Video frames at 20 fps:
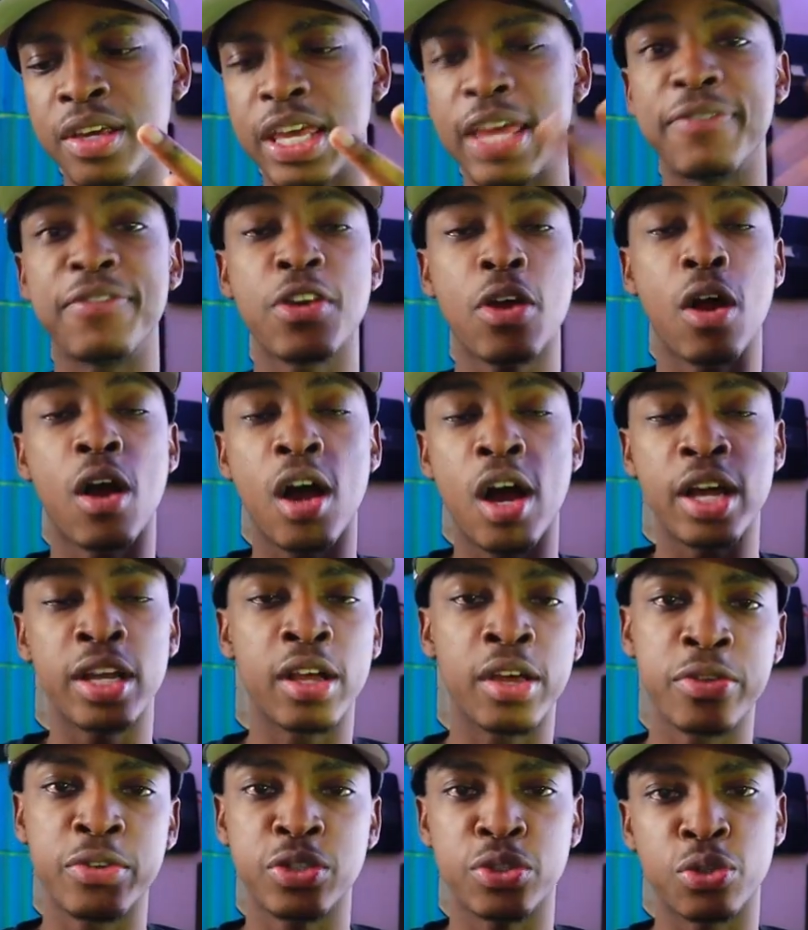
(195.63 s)
If you're
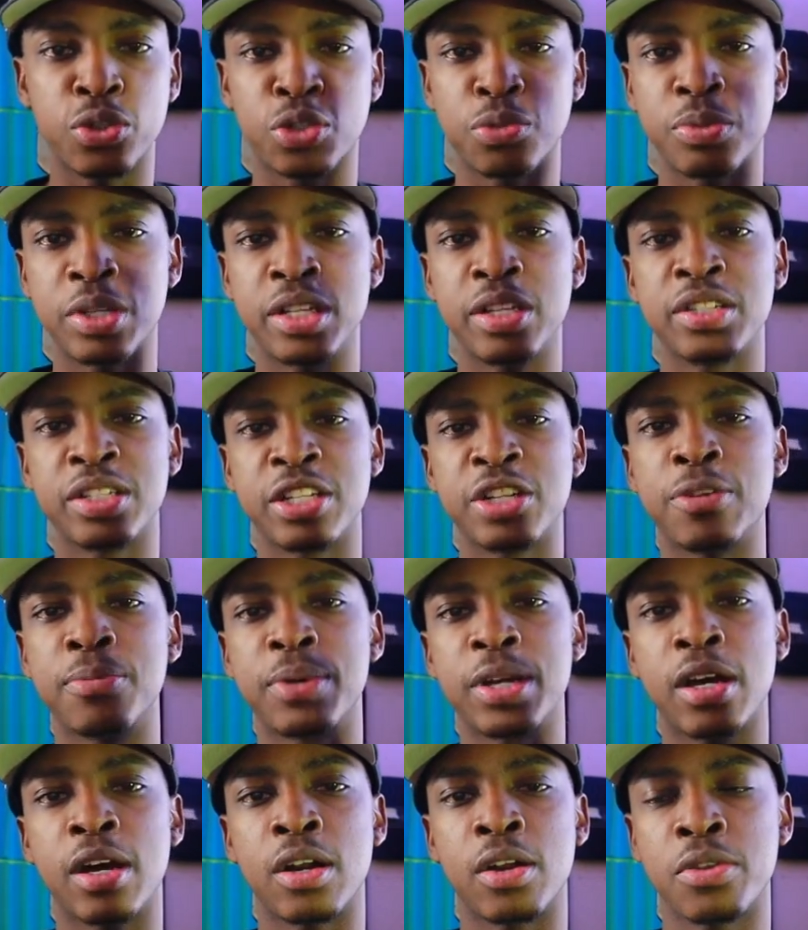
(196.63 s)
on other social medias and you're
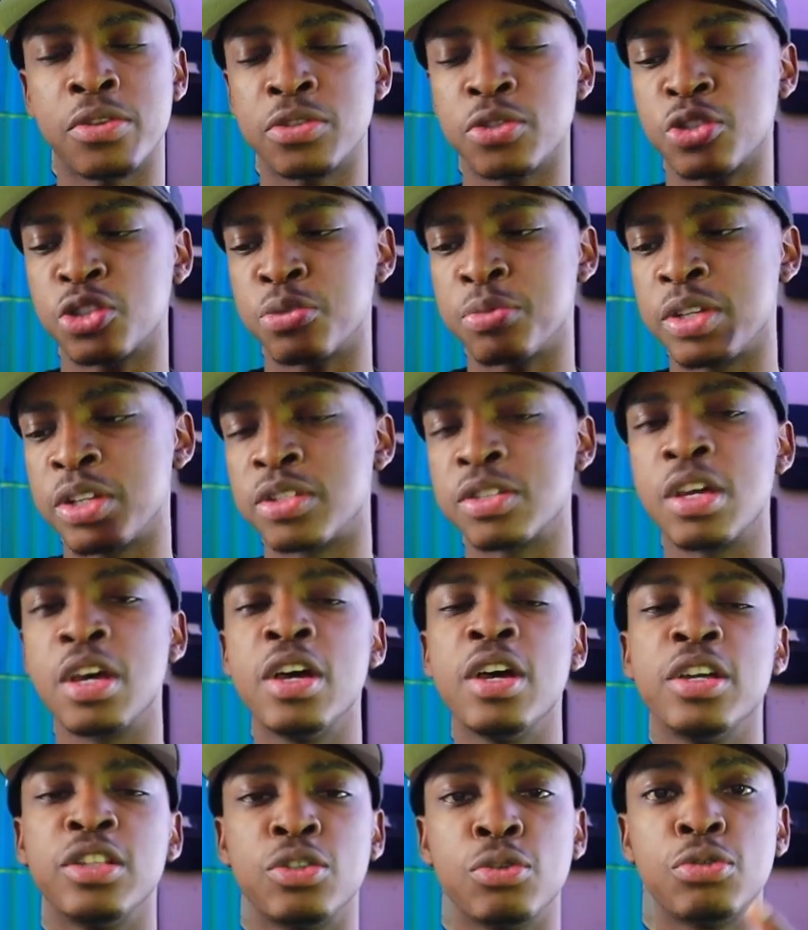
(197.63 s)
big on other social medias,
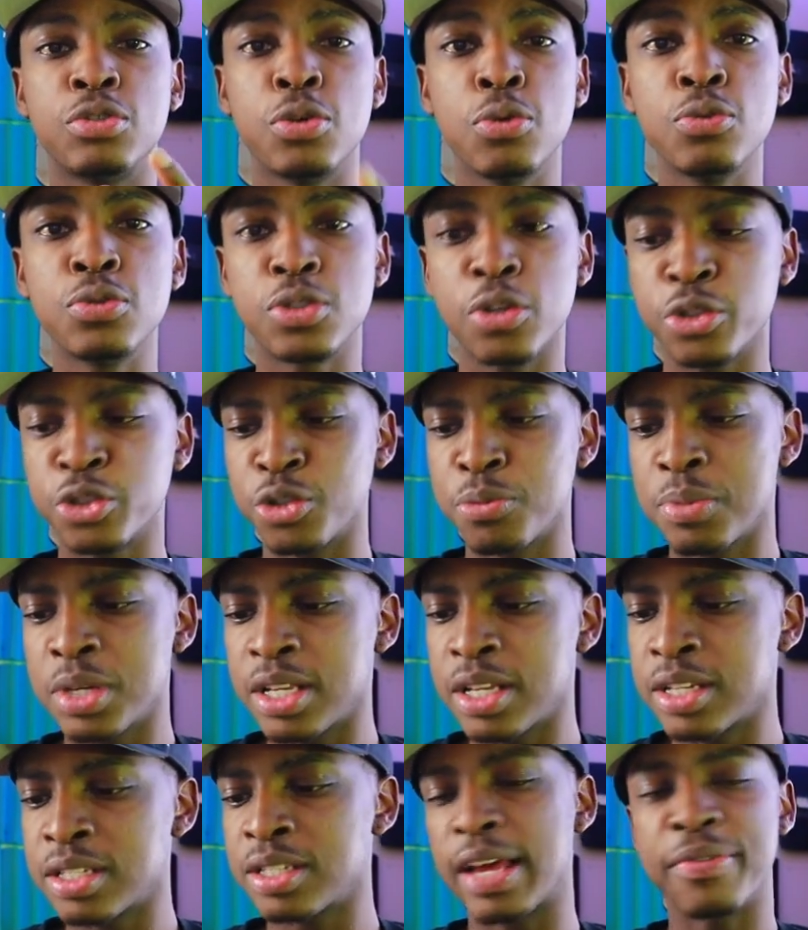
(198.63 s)
do 2 social
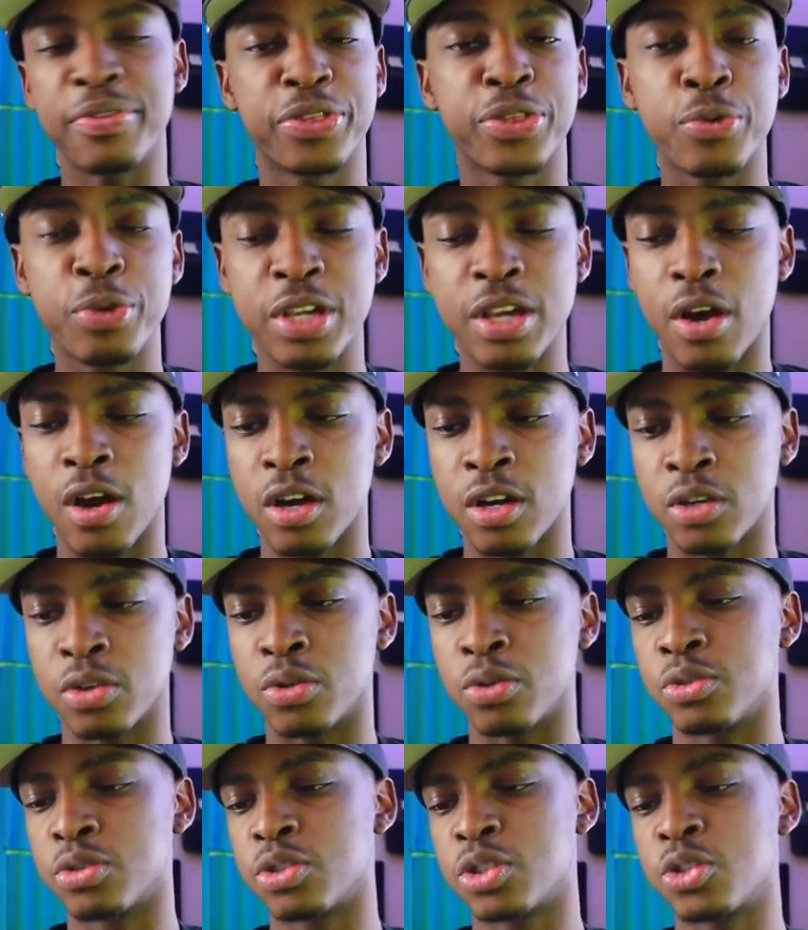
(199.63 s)
medias and 3
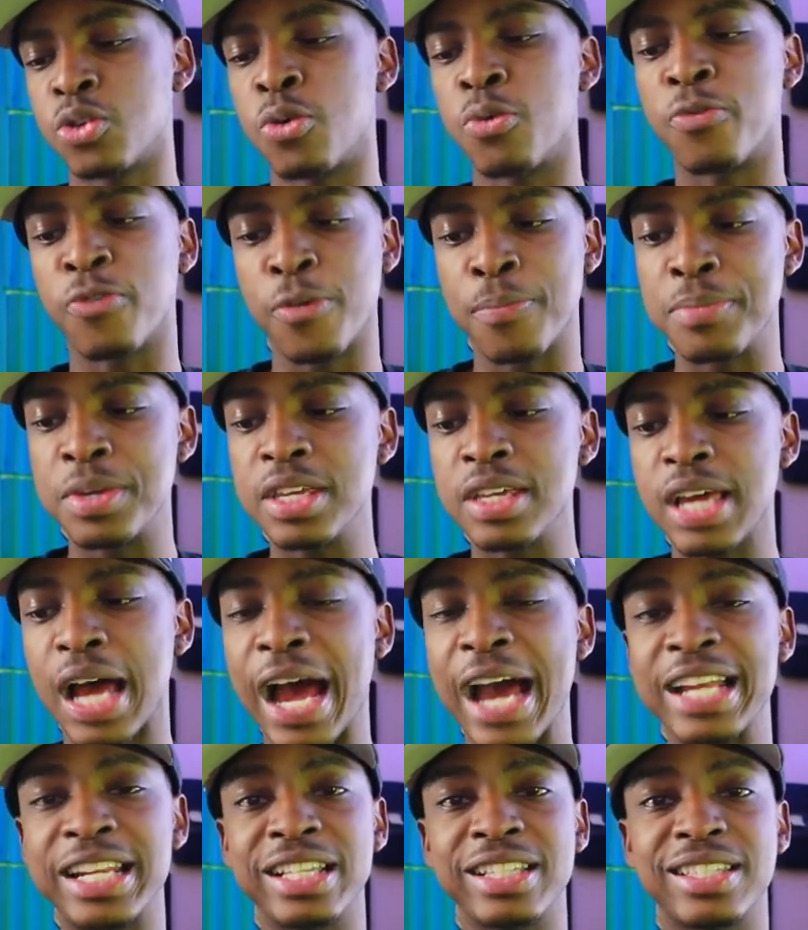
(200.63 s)
articles. So for me,
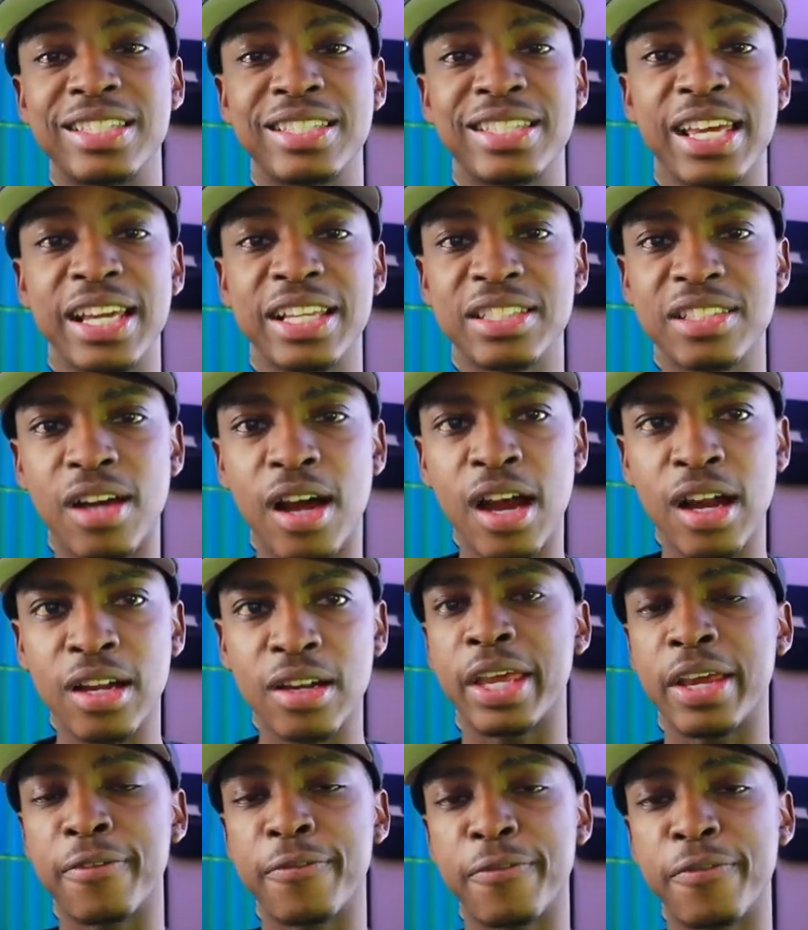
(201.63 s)
I did
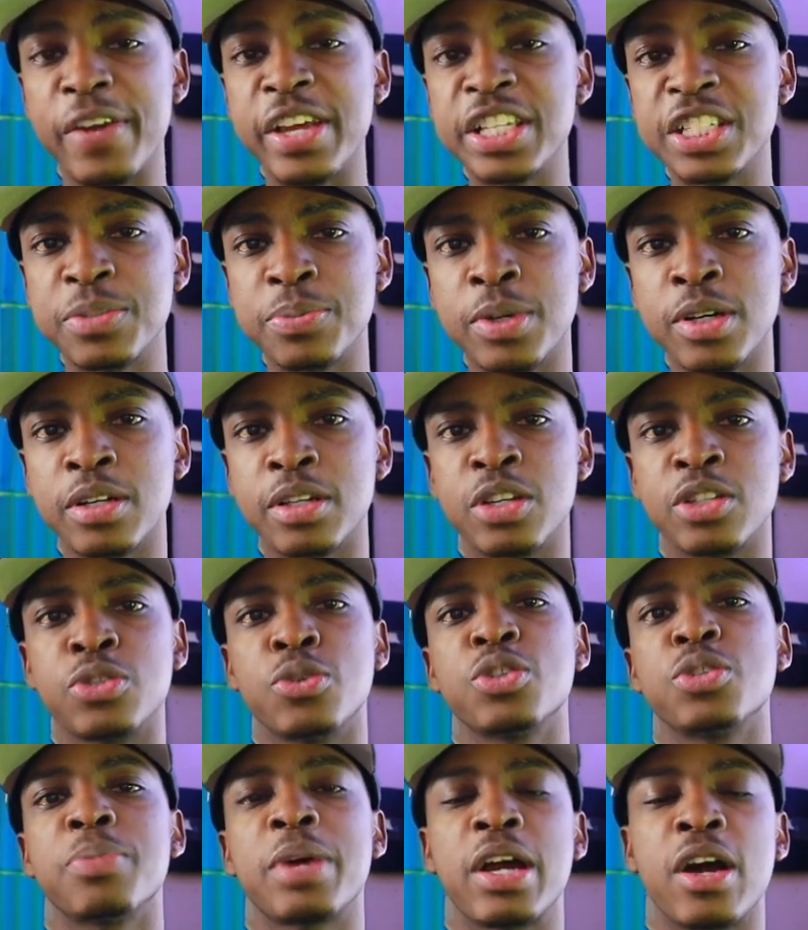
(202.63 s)
TikTok and Facebook because
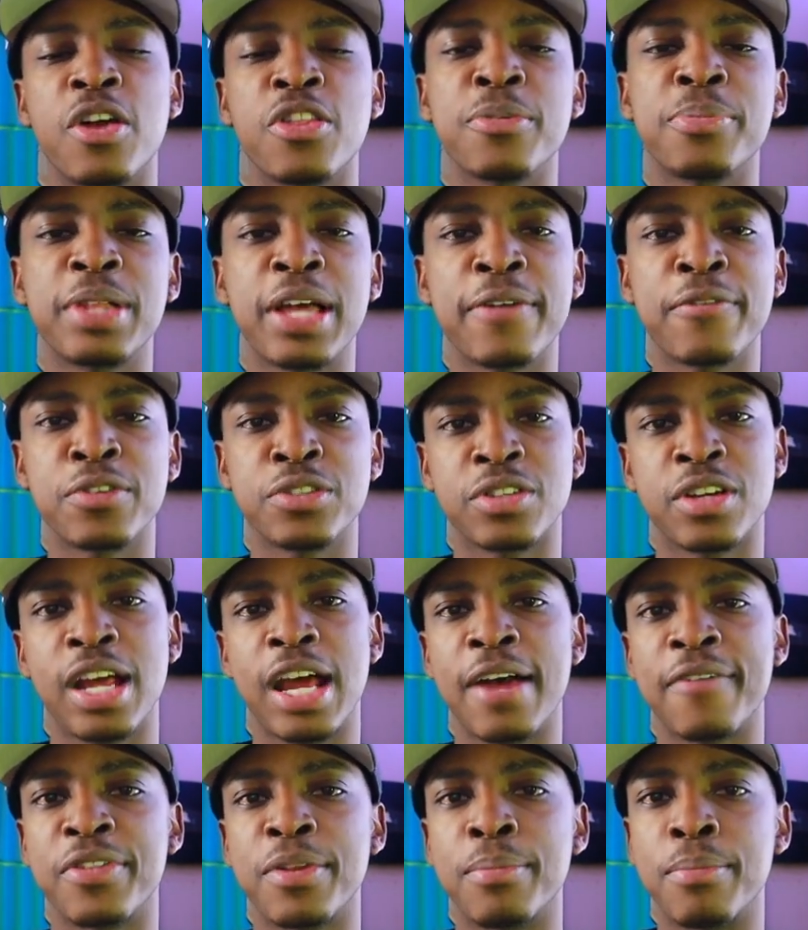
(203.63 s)
those are my other platforms that
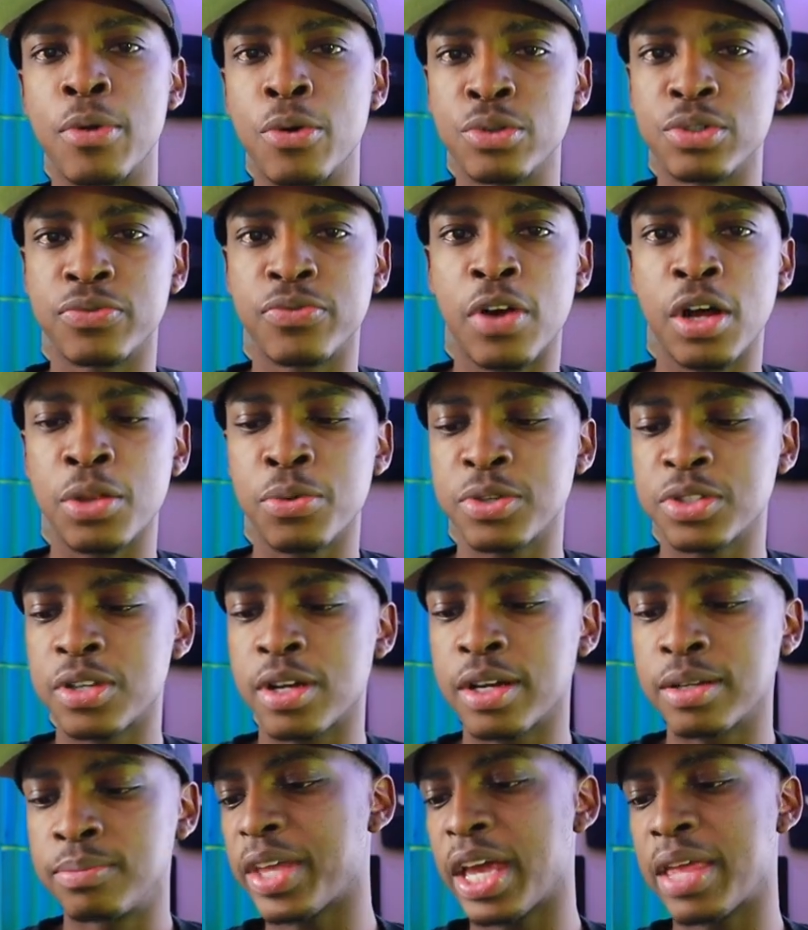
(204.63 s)
I have the most followers
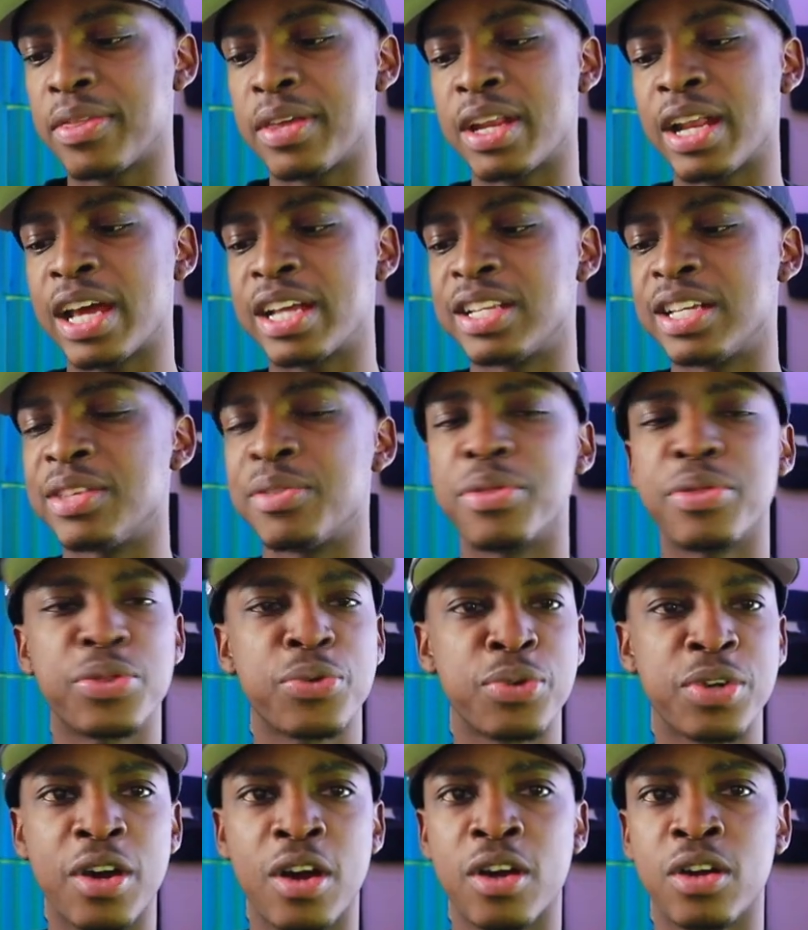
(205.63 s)
on. And then I did
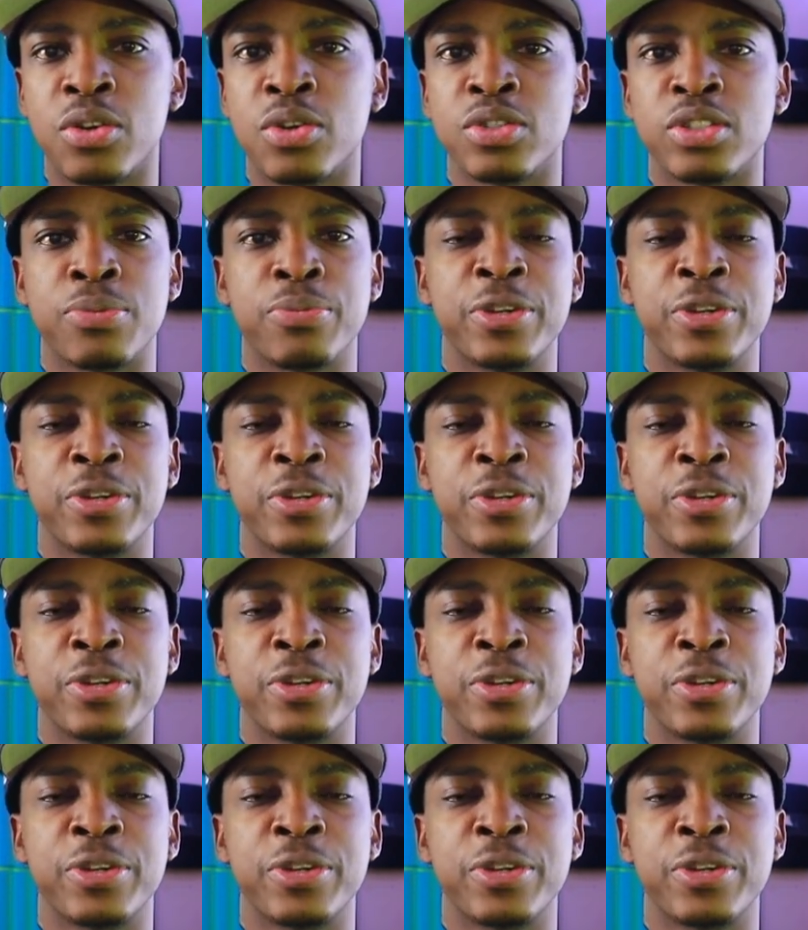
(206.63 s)
3 articles.